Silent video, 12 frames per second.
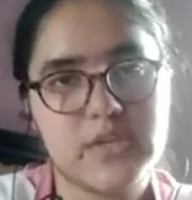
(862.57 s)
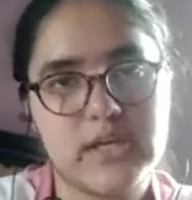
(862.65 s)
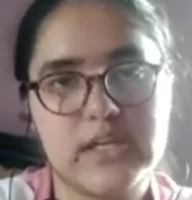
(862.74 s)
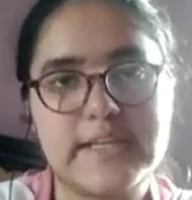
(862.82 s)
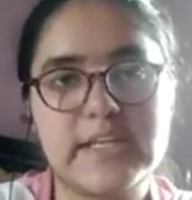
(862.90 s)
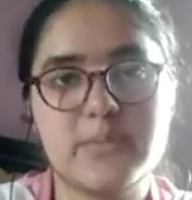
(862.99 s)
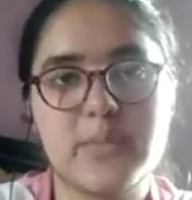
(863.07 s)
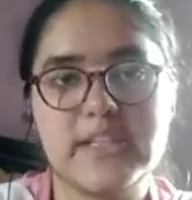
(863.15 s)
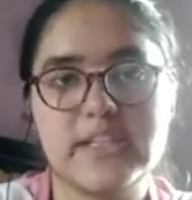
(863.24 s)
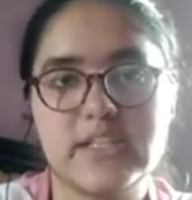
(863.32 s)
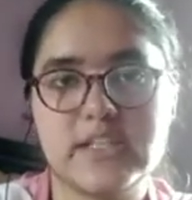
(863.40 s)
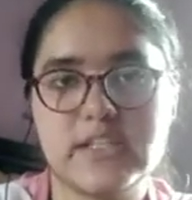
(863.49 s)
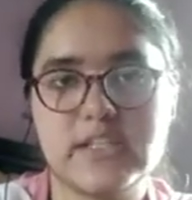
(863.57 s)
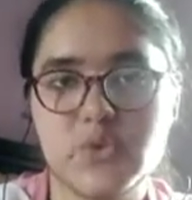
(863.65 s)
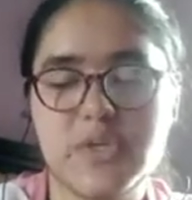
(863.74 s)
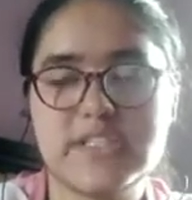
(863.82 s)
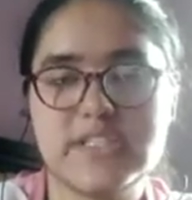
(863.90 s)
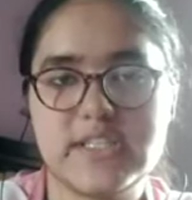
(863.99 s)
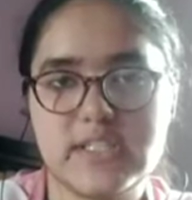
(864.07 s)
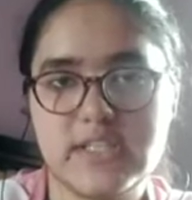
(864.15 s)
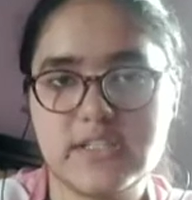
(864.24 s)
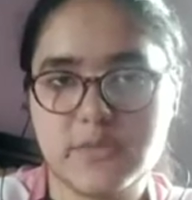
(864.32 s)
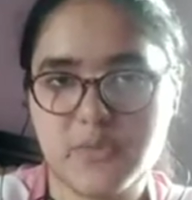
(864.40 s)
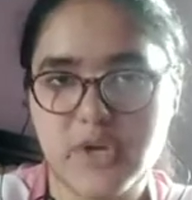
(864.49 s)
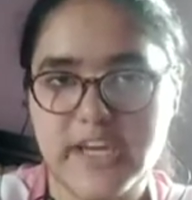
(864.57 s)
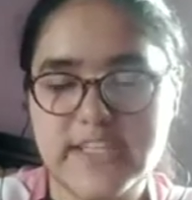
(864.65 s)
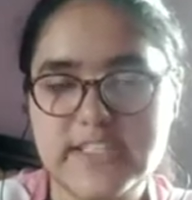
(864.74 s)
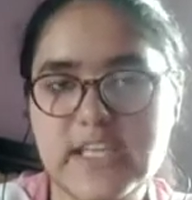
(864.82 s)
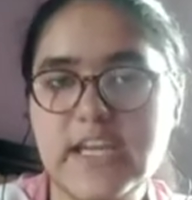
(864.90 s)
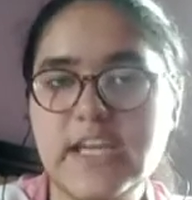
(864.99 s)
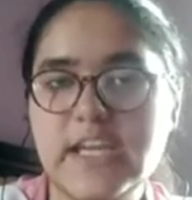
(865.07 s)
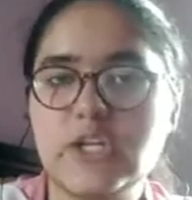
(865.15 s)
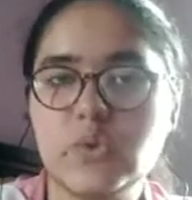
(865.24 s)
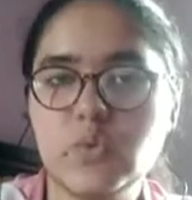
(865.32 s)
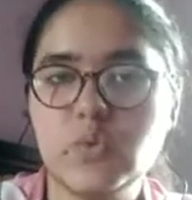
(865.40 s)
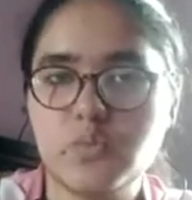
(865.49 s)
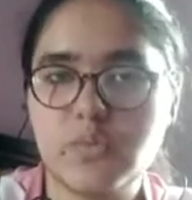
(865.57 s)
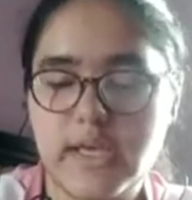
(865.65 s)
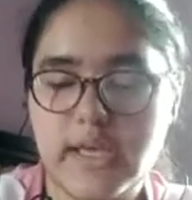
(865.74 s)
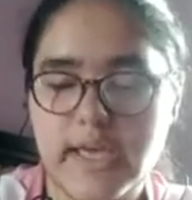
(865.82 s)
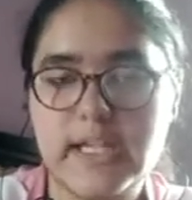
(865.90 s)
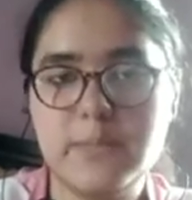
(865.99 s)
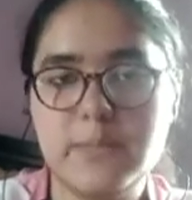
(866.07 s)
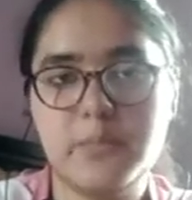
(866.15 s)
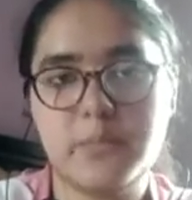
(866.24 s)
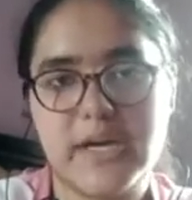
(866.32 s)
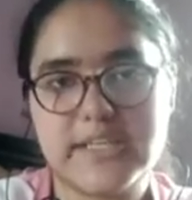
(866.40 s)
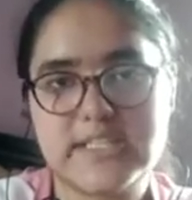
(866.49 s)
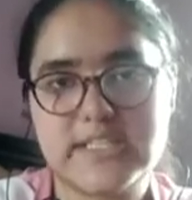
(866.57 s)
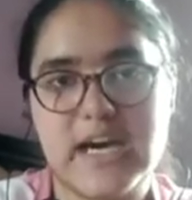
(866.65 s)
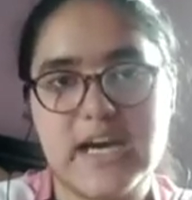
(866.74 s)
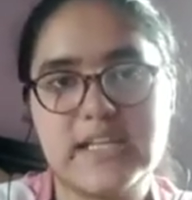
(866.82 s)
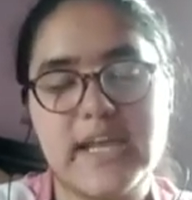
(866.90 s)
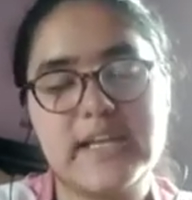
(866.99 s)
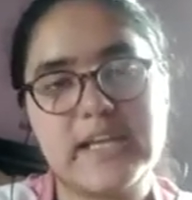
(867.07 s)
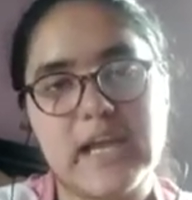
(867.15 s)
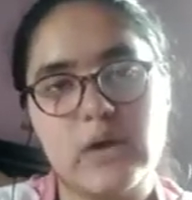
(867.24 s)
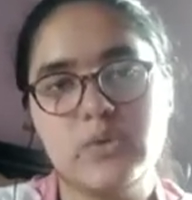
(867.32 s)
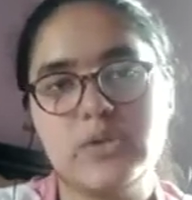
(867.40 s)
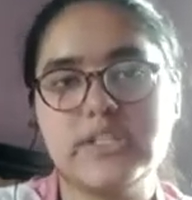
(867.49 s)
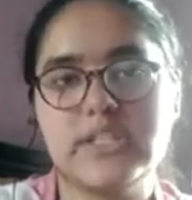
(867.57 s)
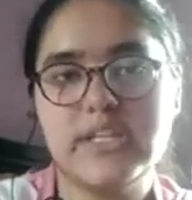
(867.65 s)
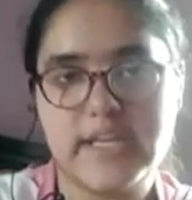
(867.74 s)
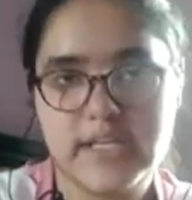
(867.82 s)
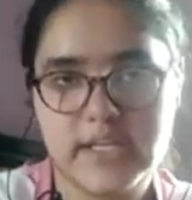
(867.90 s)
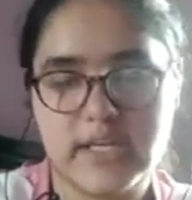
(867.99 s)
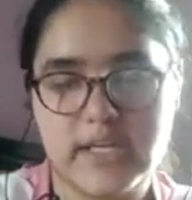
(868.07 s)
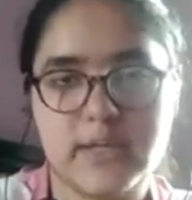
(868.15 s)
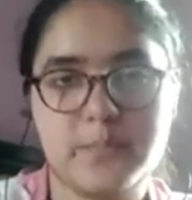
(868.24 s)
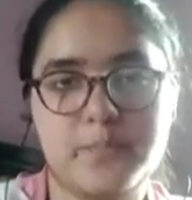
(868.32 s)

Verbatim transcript: uh, led by the USS Enterprise, to help Pakistan and counter the India.